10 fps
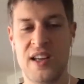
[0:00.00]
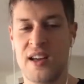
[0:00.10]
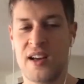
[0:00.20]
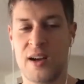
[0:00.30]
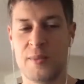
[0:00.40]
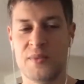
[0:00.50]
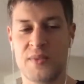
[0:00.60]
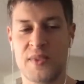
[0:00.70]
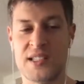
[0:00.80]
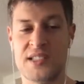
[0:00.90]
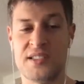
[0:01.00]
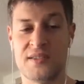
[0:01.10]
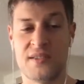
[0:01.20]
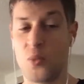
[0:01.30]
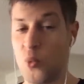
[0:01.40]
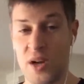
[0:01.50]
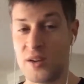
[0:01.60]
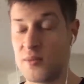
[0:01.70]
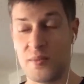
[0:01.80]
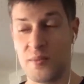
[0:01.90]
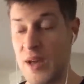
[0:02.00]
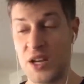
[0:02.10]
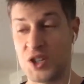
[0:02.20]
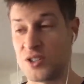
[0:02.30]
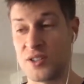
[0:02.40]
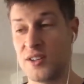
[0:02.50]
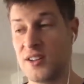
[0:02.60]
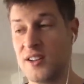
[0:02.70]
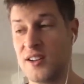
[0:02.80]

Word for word: um, that's one major